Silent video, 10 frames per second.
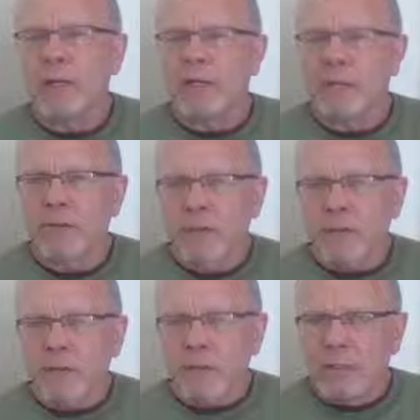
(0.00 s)
that's
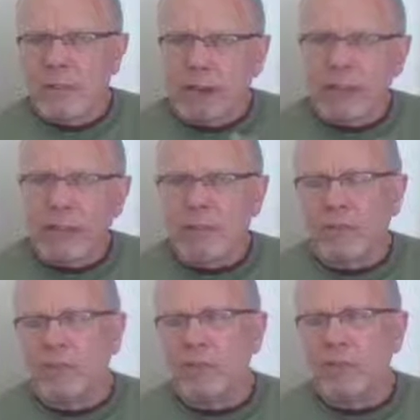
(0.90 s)
divided
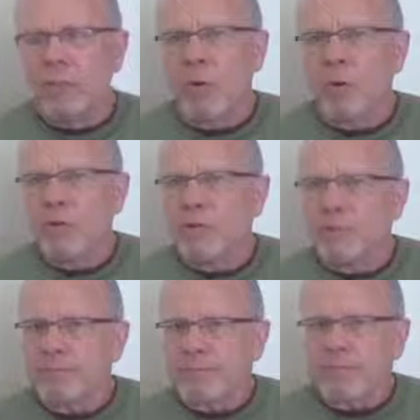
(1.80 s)
into 2 parts.